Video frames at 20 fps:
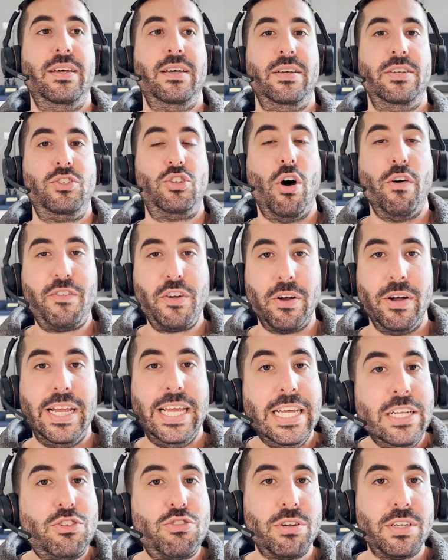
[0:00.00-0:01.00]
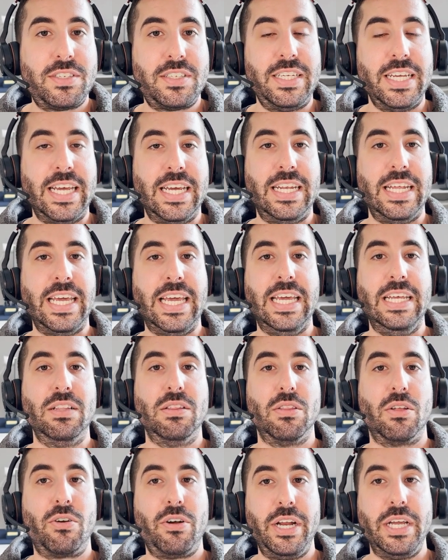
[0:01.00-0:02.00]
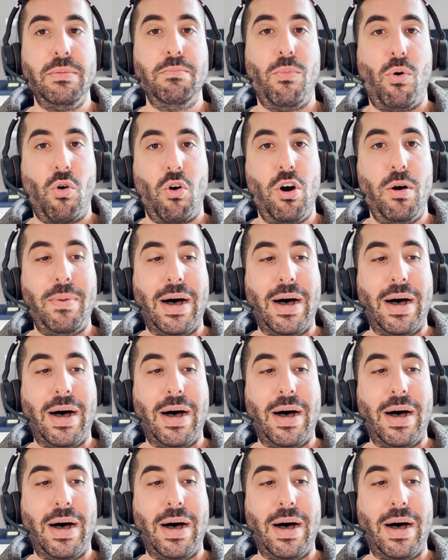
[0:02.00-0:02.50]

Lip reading: So if you're interested in learning more